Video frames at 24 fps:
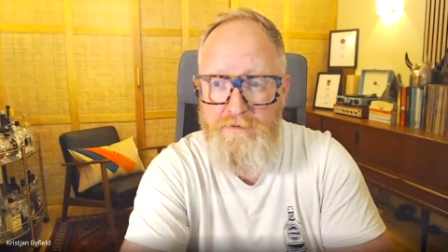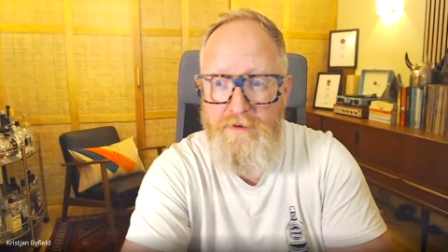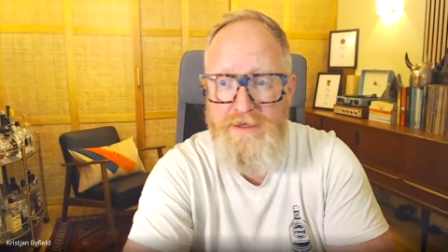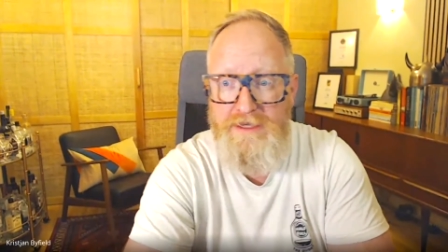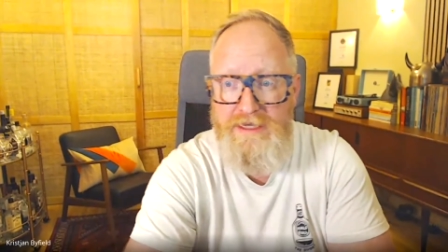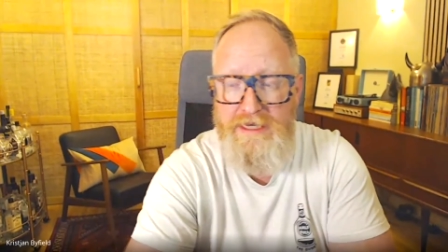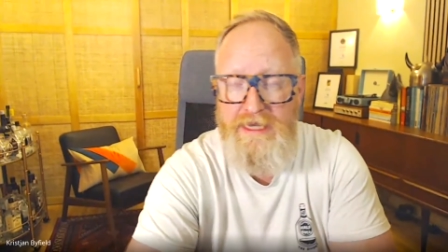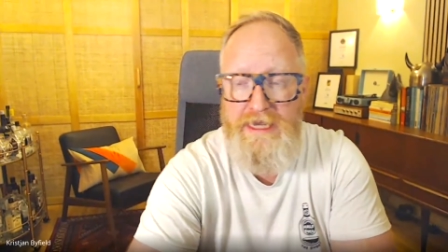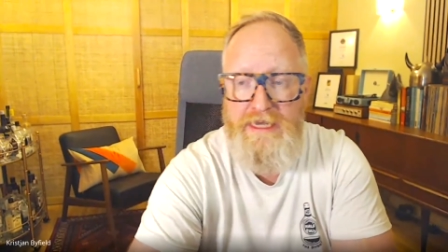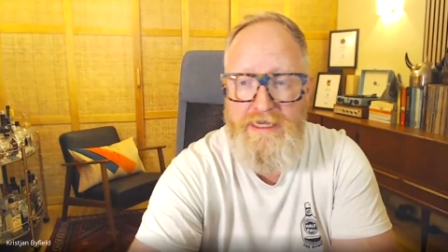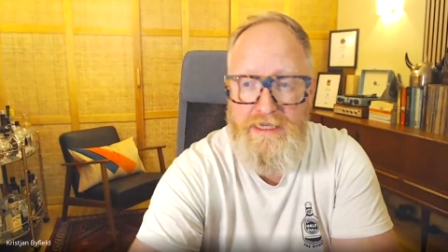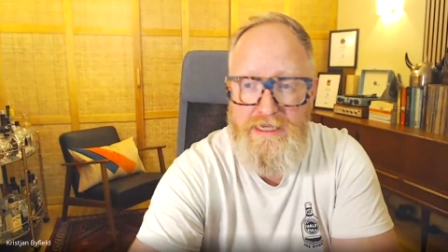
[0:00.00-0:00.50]
but
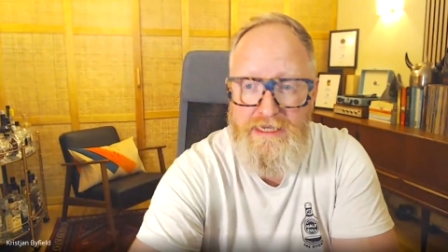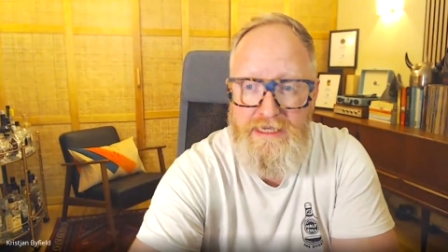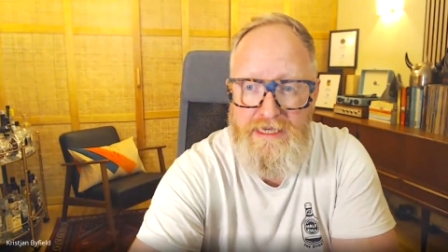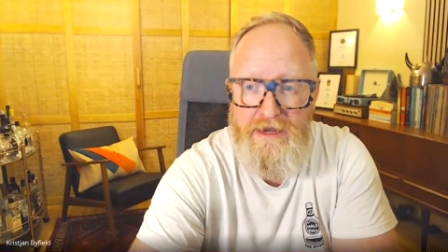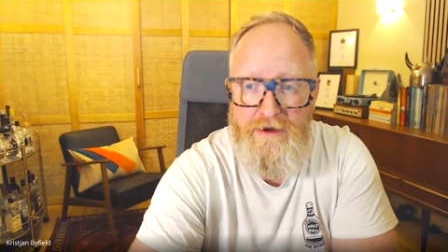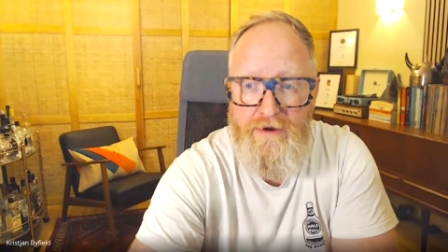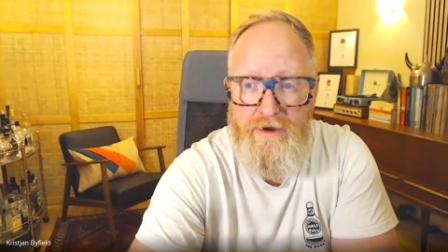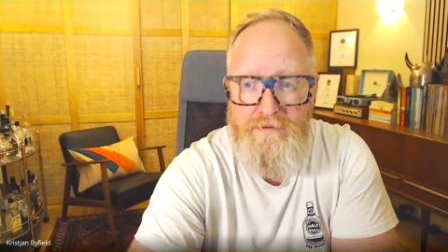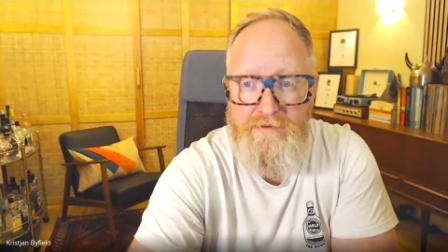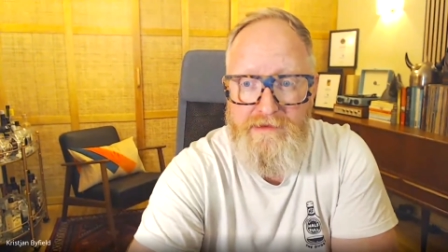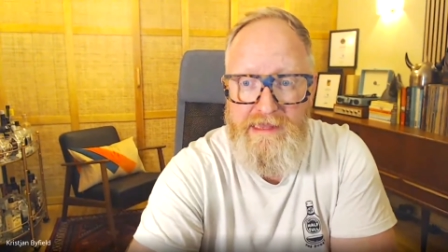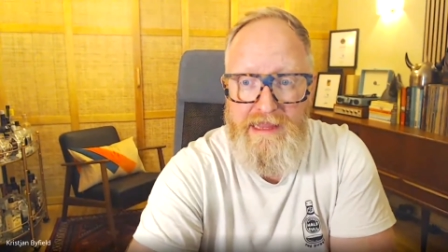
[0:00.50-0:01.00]
seeing the
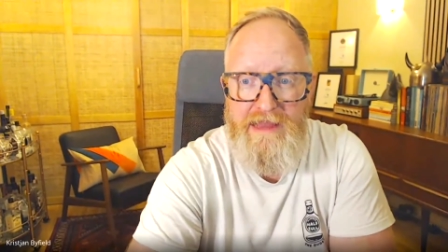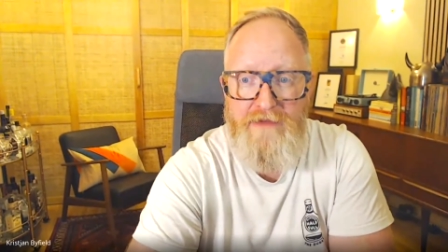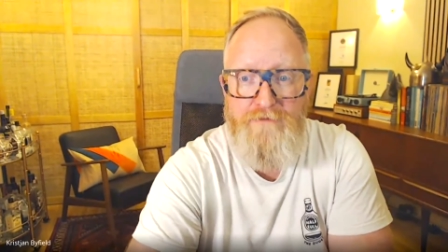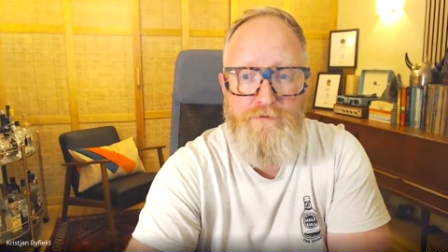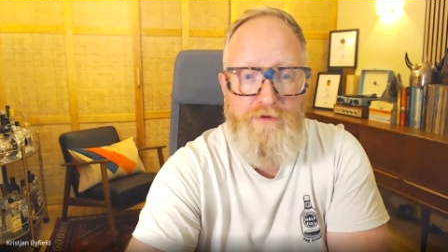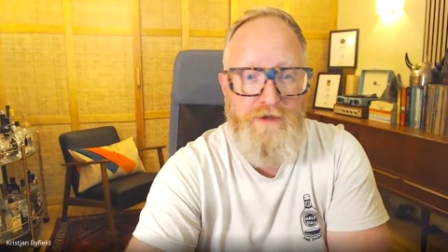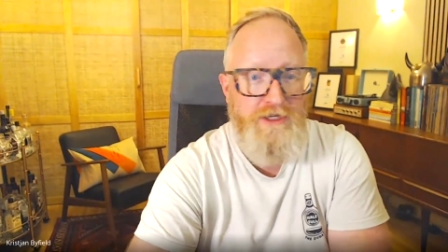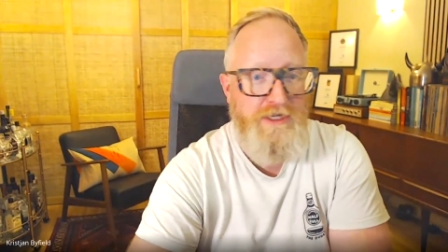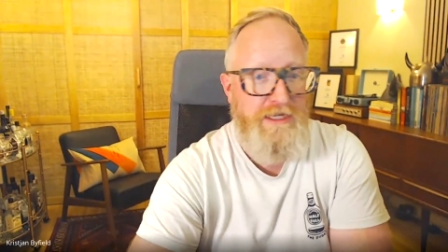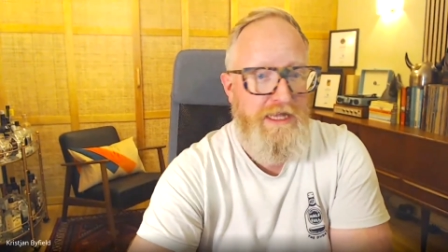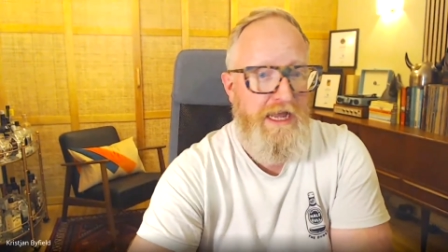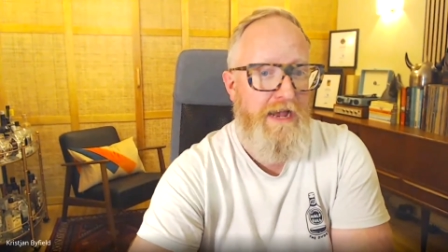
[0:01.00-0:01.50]
CRMs
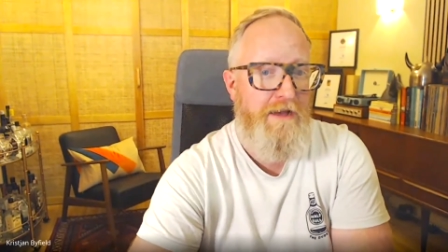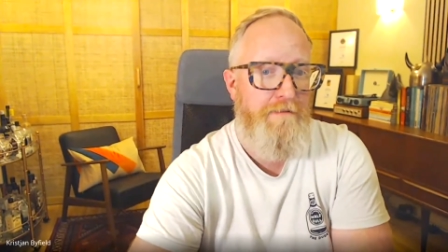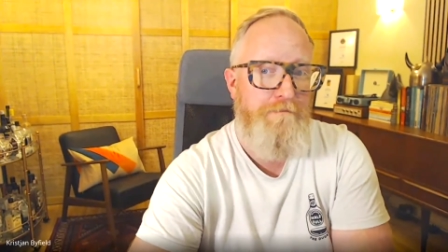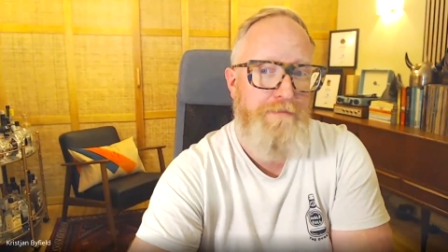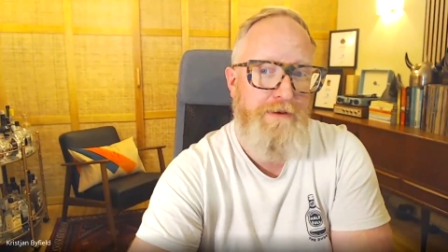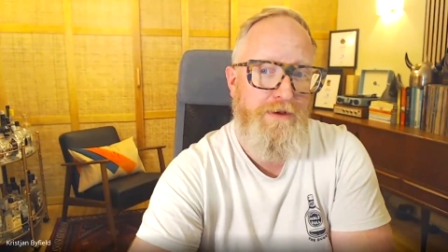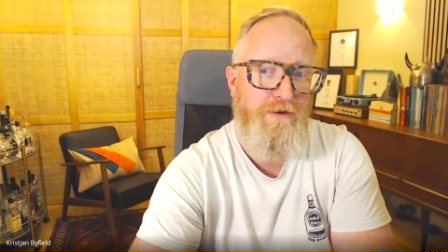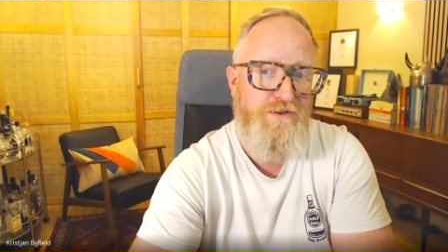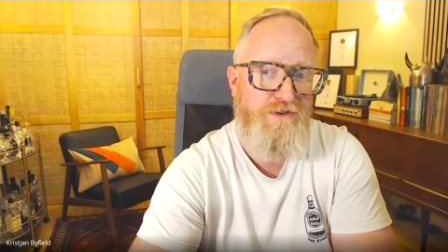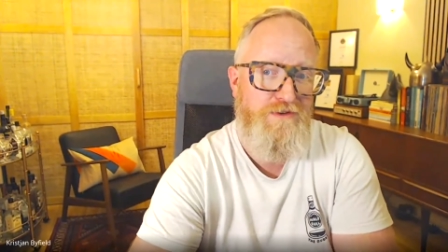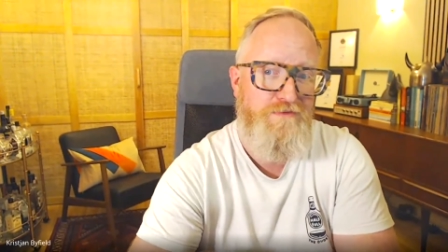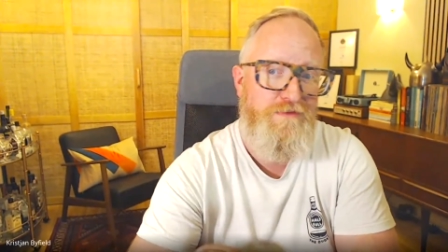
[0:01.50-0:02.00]
leverage that and
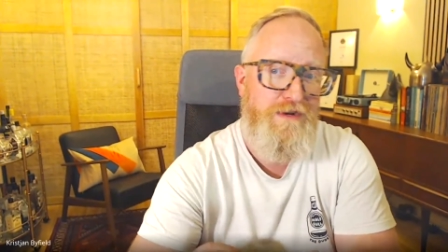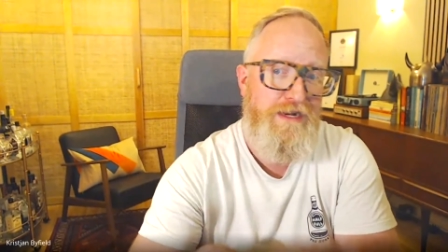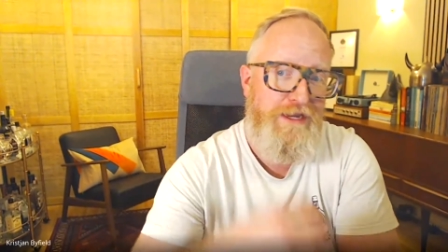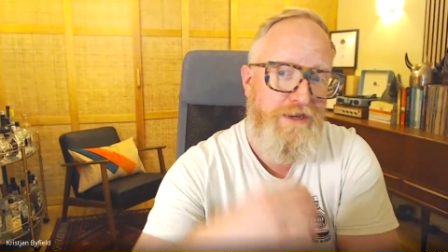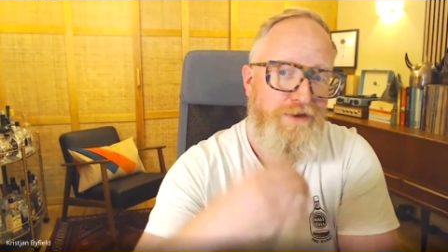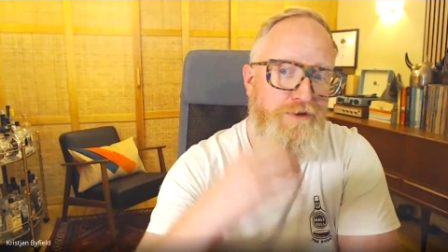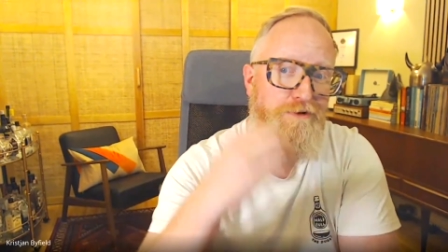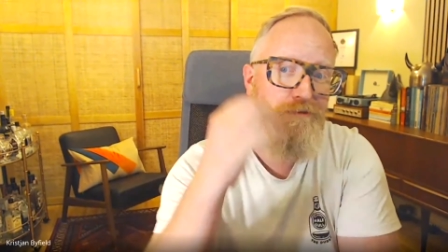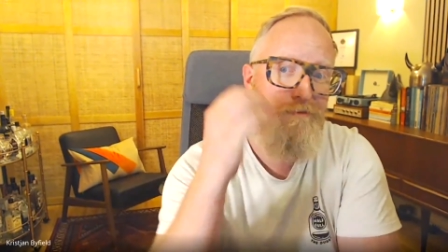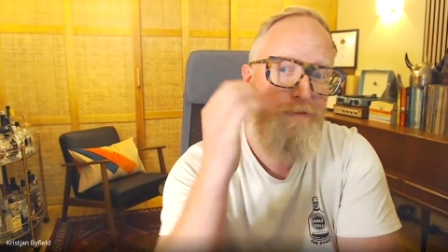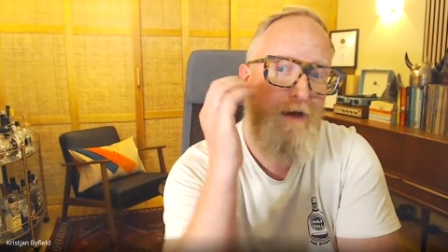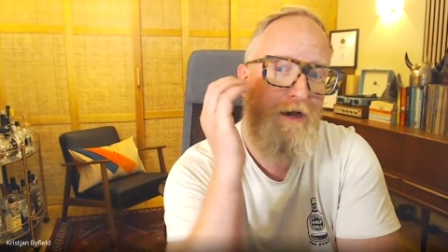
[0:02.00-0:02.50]
build some really
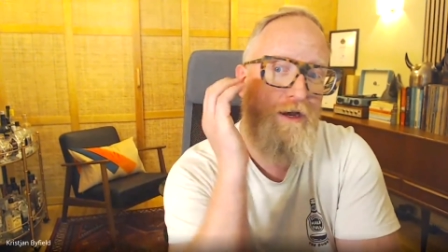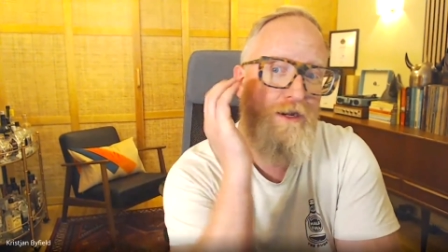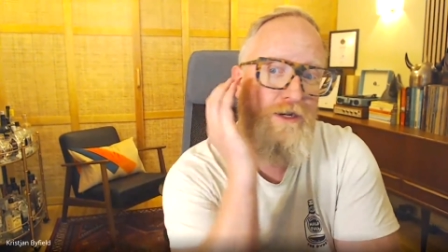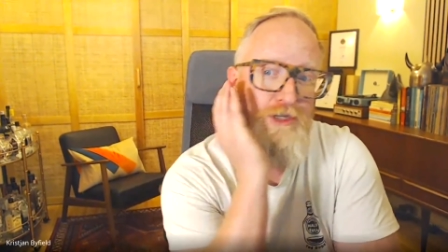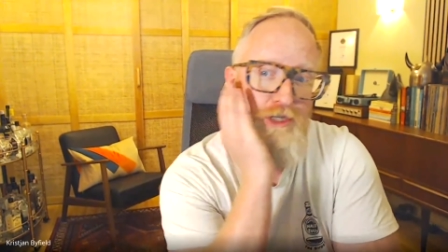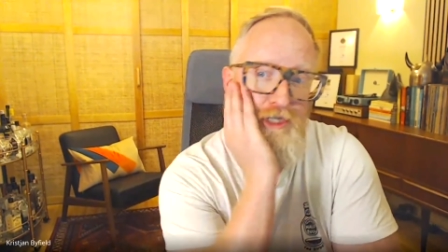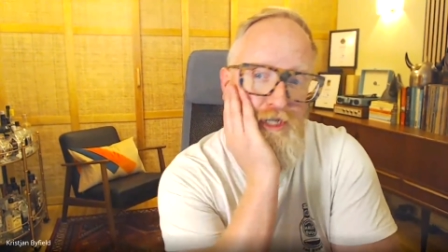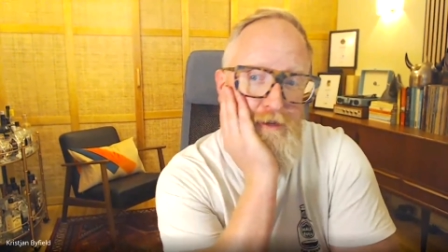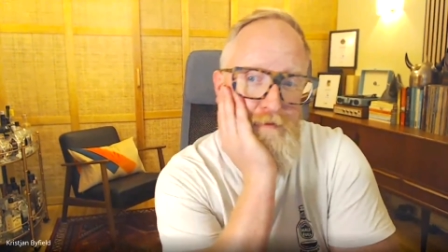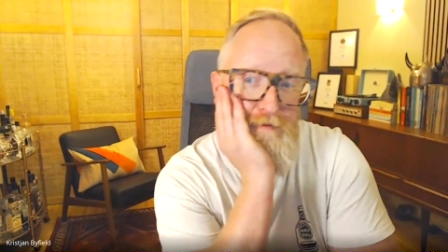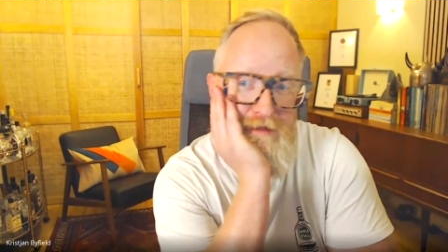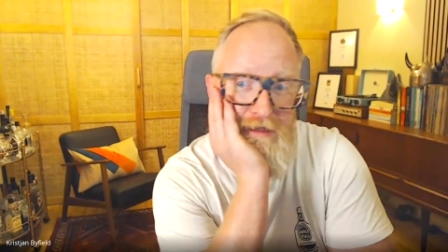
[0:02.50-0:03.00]
cool
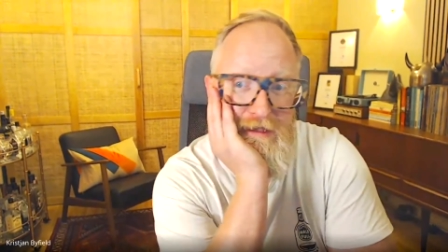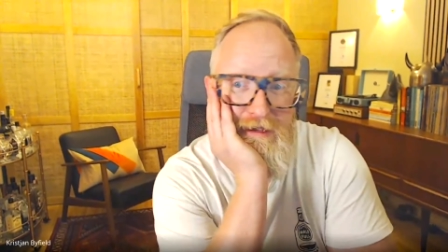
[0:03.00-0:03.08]
partnerships.